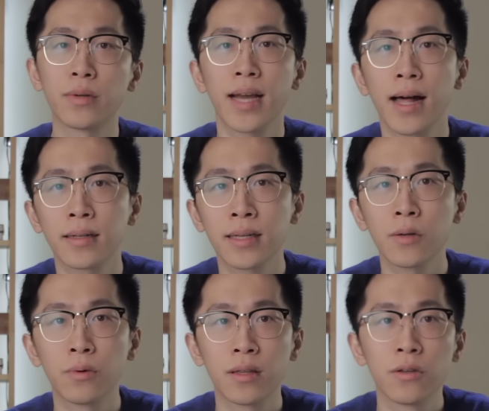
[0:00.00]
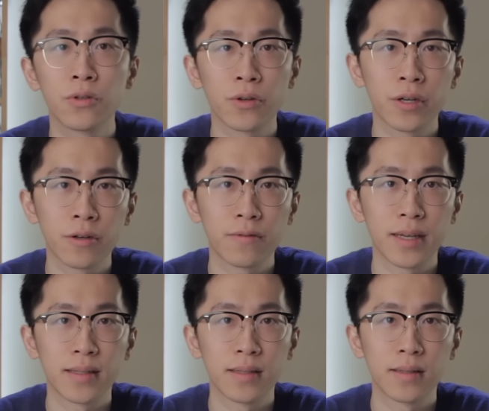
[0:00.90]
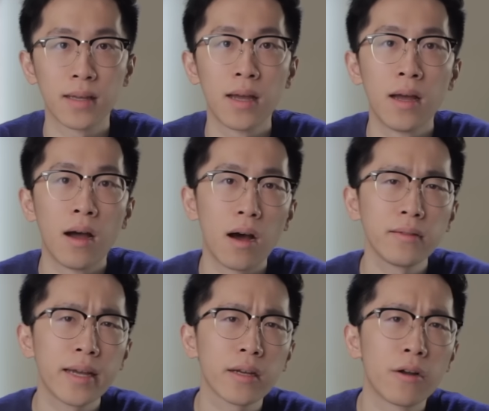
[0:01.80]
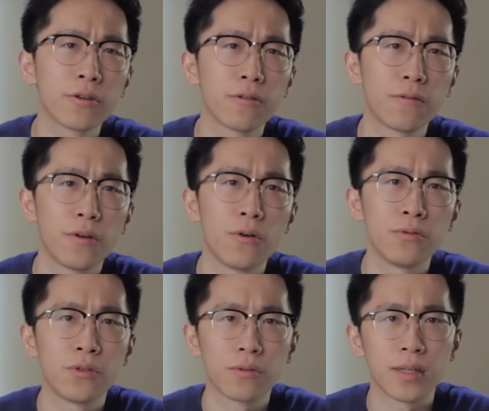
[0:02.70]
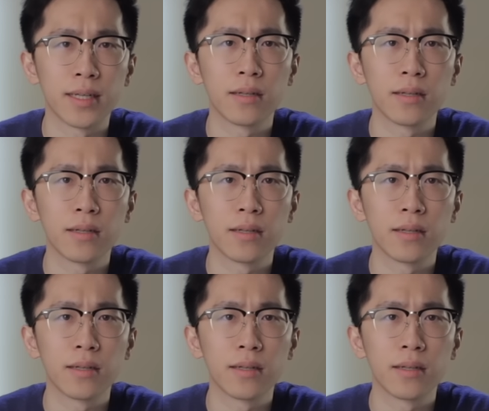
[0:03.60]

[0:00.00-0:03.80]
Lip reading: reality with user interfaces. Unlike on your phone screen,